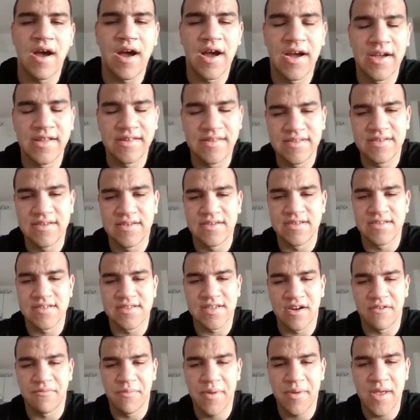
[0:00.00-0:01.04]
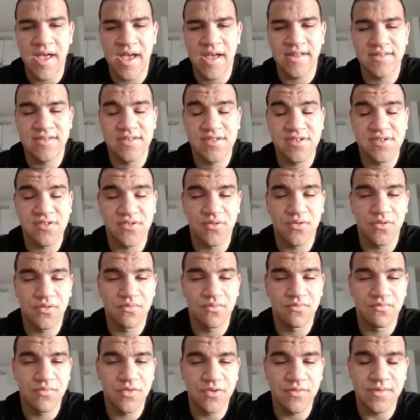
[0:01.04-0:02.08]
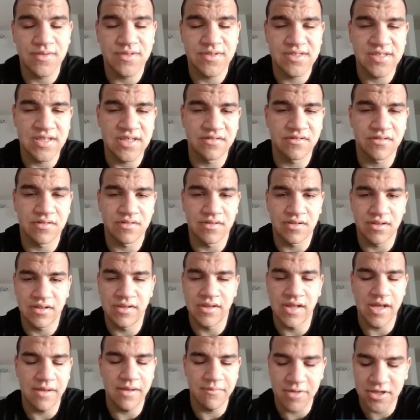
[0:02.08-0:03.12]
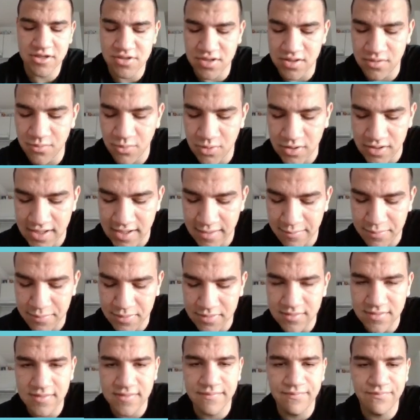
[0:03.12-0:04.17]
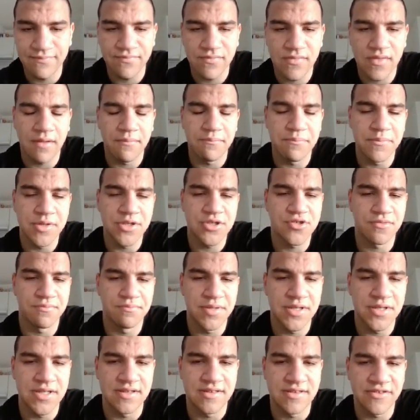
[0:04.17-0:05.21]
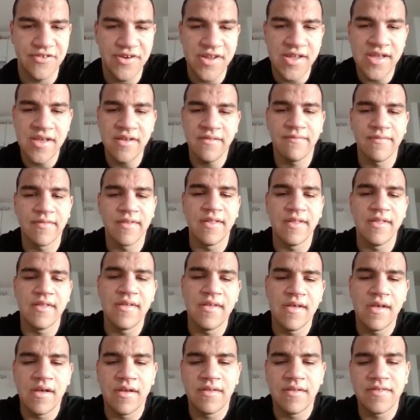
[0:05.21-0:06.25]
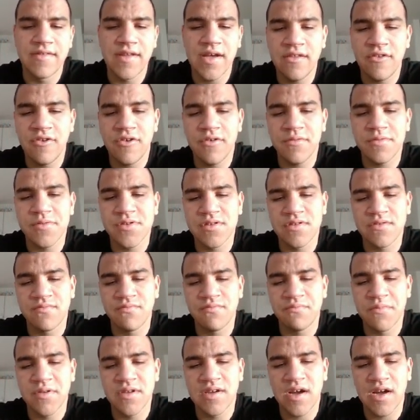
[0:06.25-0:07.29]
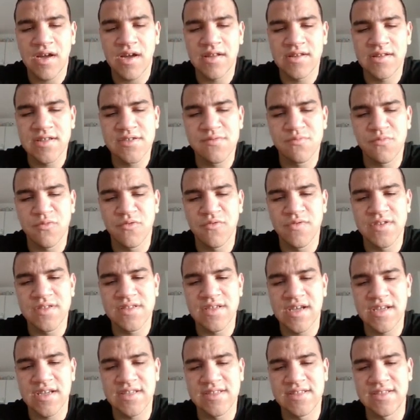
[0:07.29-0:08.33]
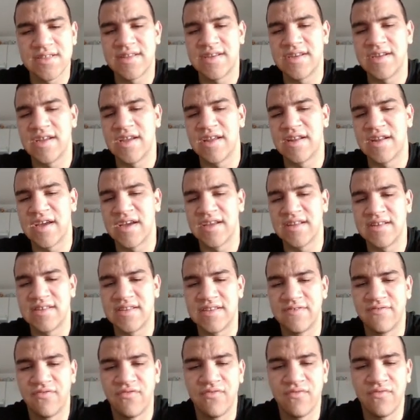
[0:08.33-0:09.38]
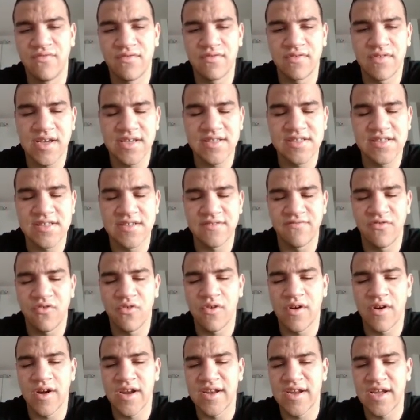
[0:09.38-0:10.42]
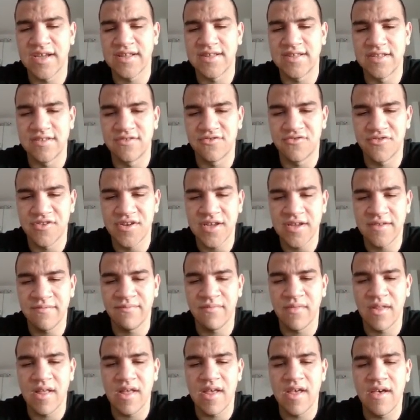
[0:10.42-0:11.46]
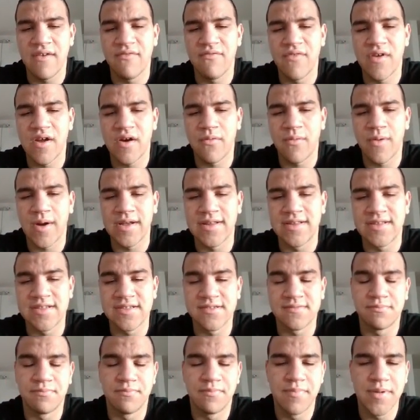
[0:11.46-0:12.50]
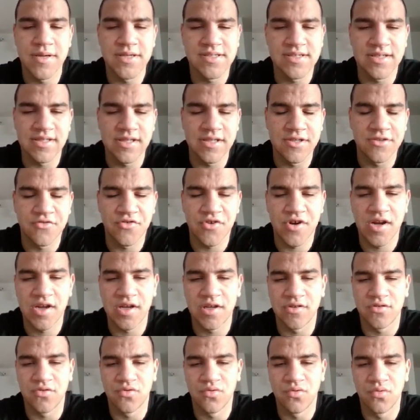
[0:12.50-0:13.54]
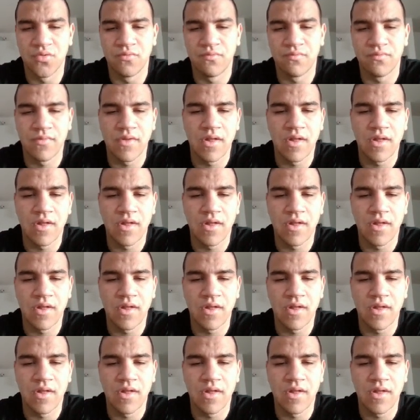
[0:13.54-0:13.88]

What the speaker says: ideas are bad. So you will see into the game actually what happened. Bishop b3. The other option behind this move is knight c3 and knight c4 and knight e3, where white is basically trying to